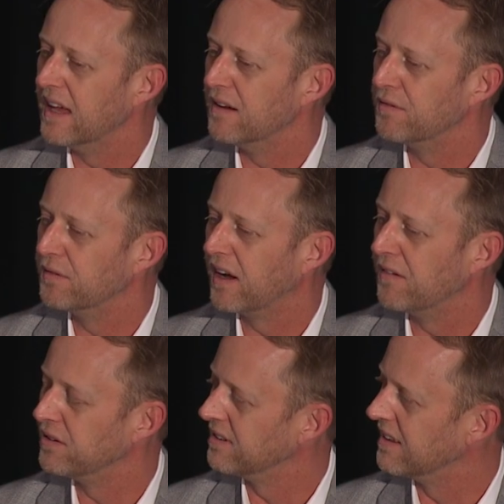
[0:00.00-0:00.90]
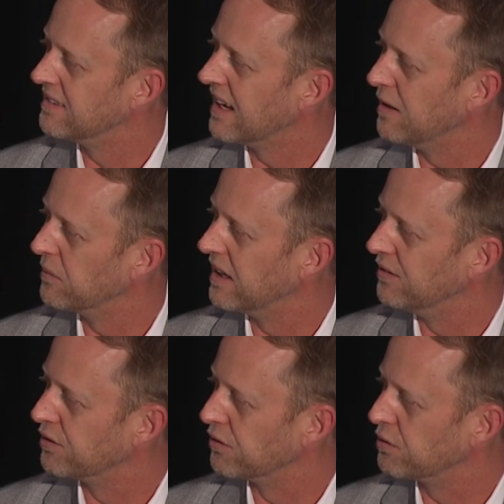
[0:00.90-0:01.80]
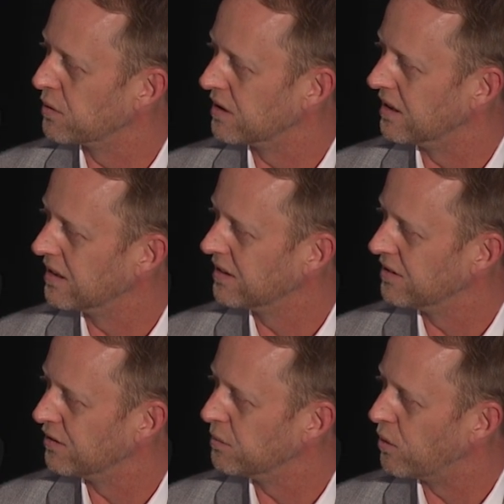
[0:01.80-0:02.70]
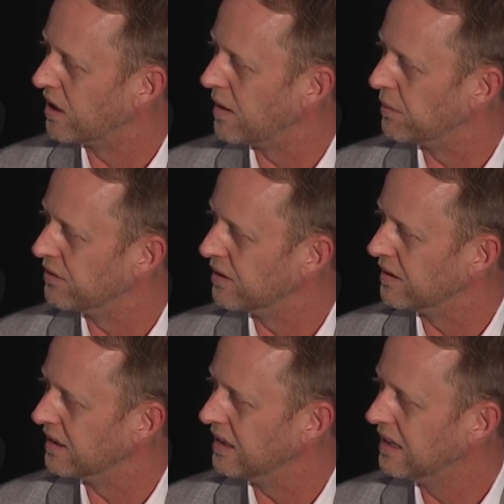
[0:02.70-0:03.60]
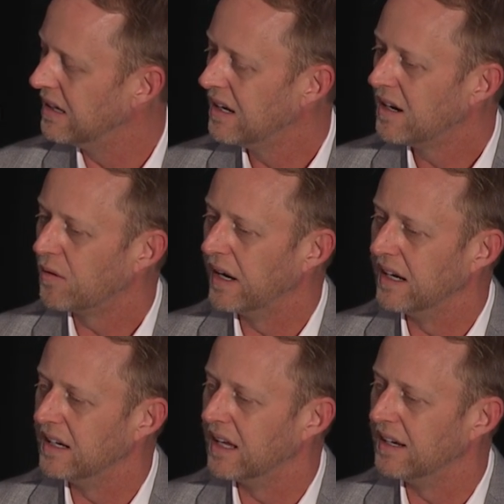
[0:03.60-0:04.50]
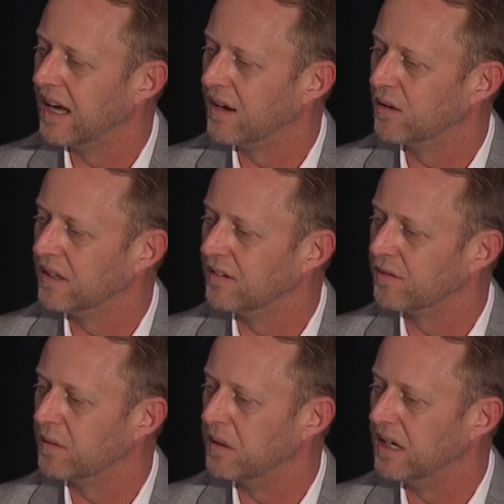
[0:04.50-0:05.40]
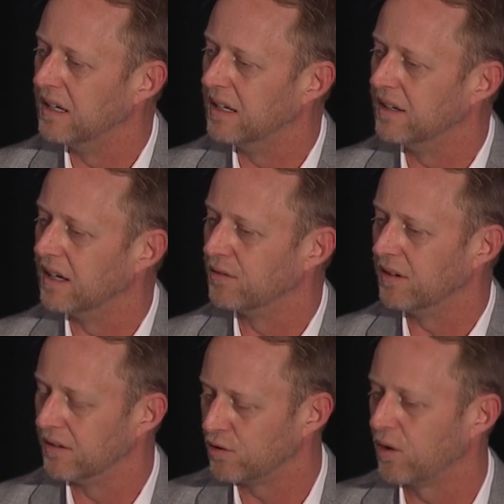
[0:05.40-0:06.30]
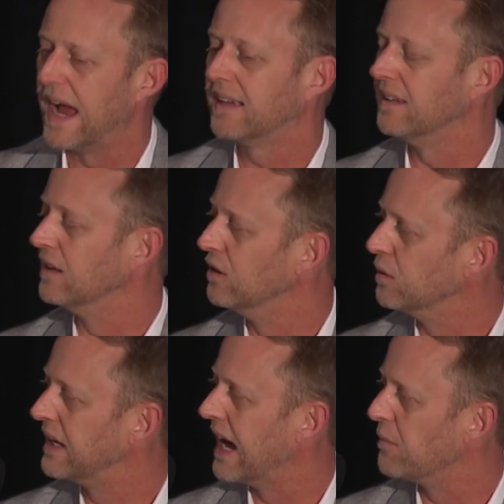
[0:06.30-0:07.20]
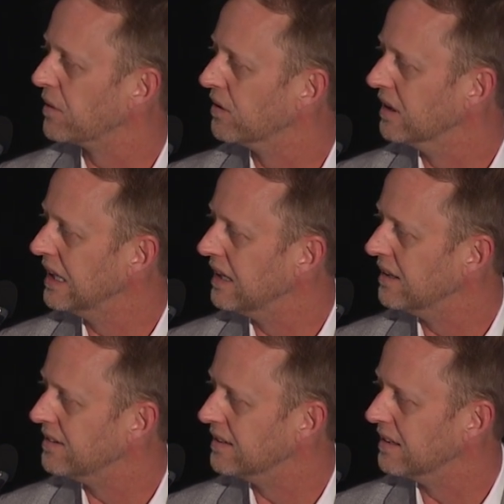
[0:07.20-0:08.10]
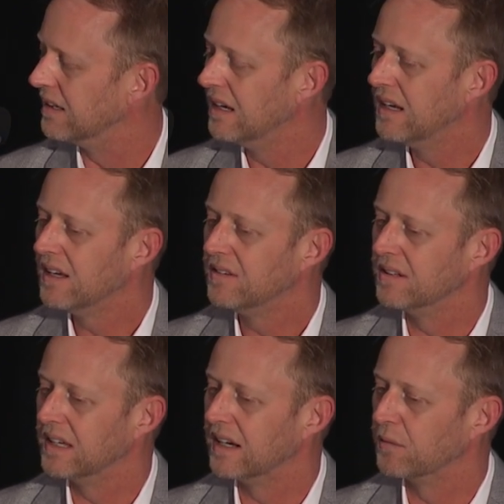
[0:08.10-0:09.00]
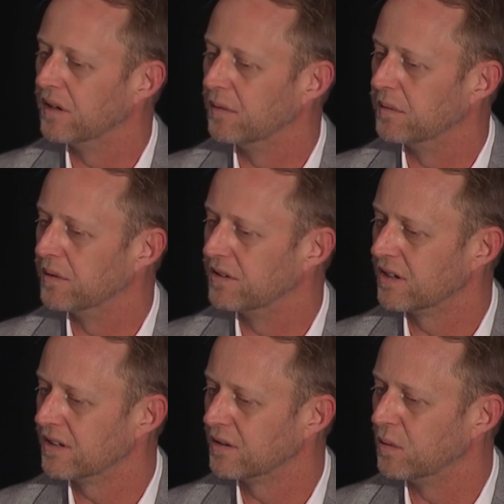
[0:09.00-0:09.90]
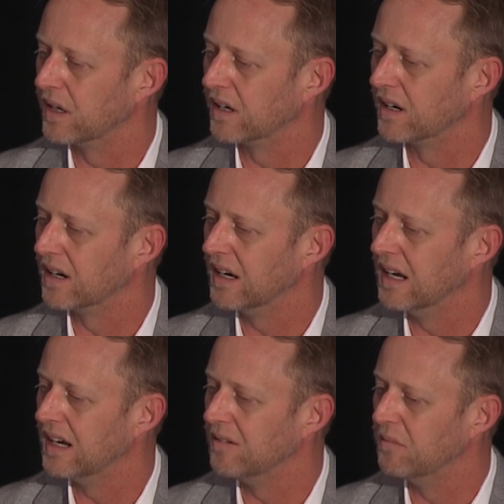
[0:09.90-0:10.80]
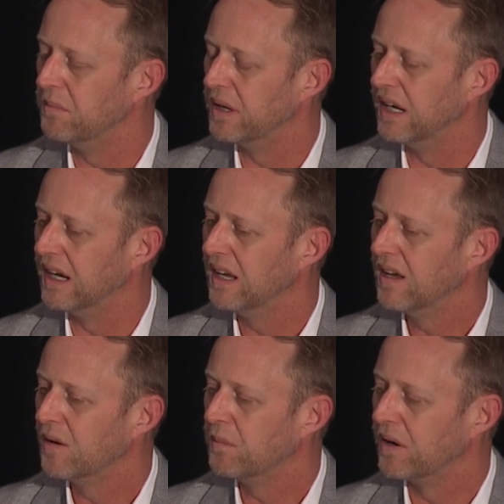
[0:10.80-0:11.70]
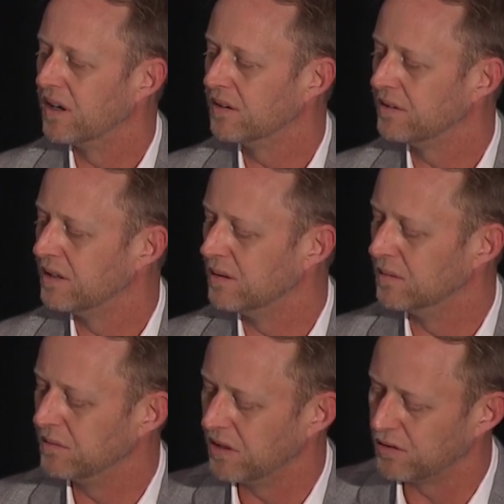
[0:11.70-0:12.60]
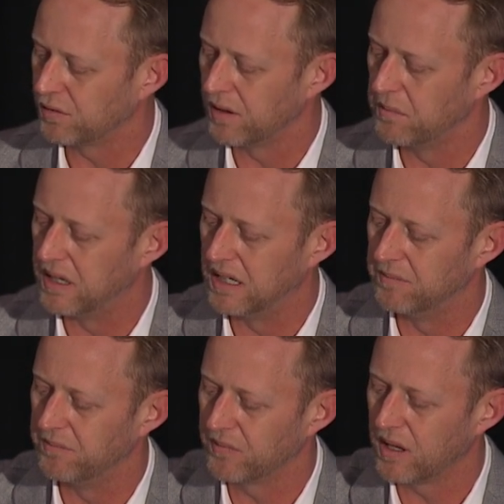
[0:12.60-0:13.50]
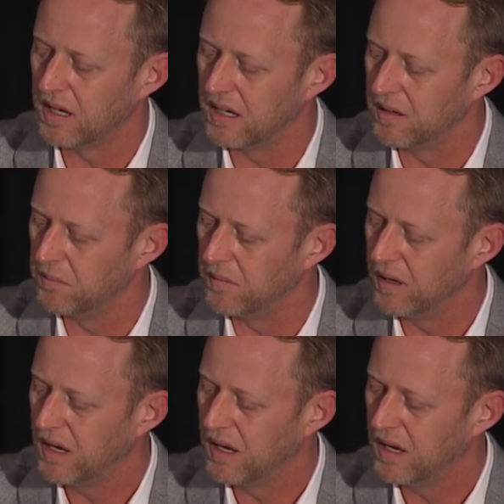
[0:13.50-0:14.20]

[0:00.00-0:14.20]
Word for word: if obviously the timelines are shorter because there's more opportunity, right? And not only from uh, attracting new capital in to to get a, a return quicker. Um, but but also just from um, um,